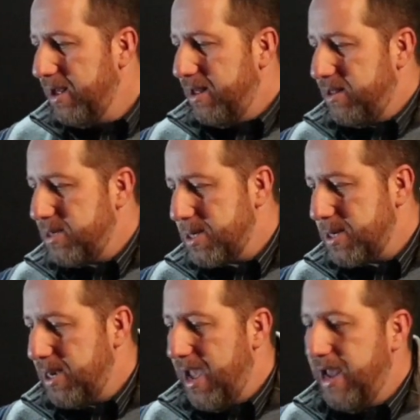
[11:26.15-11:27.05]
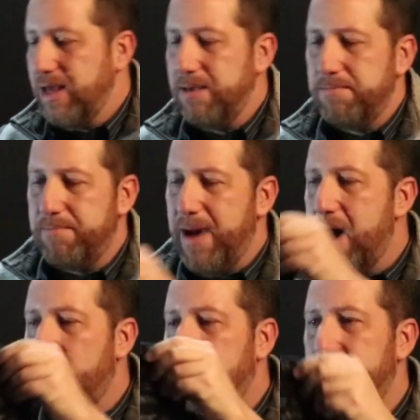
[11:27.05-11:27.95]
This is an Eddie
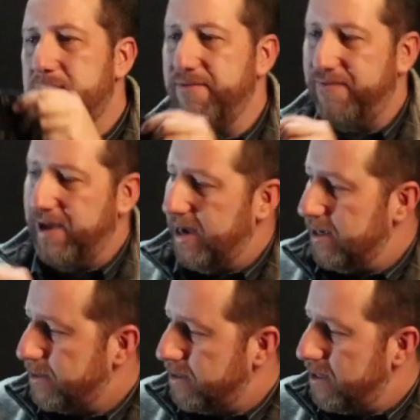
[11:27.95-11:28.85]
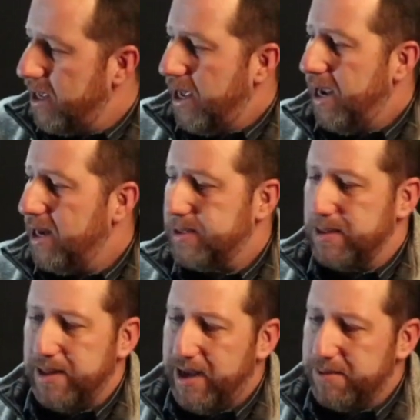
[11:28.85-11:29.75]
Bauer vest, and it's a
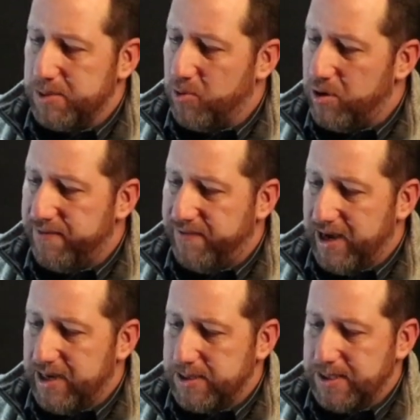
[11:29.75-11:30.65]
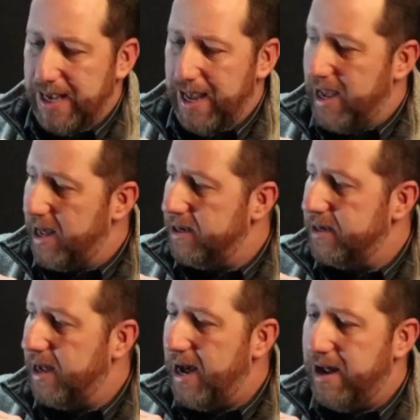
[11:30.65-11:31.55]
lamb's wool vest,
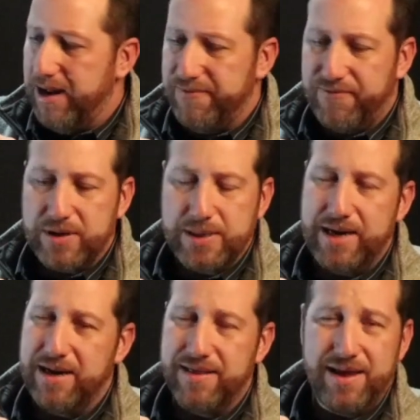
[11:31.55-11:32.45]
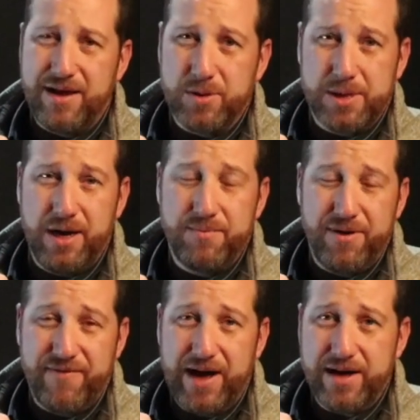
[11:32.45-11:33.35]
and at first I didn't think it was going to
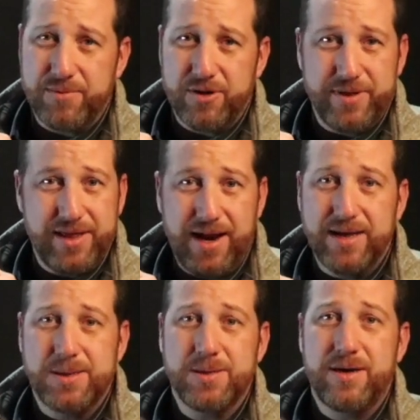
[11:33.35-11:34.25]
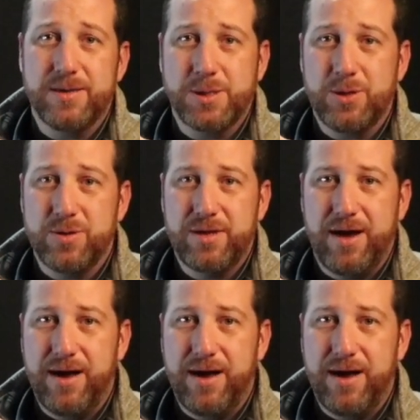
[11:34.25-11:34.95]
be valuable, but then I saw a sold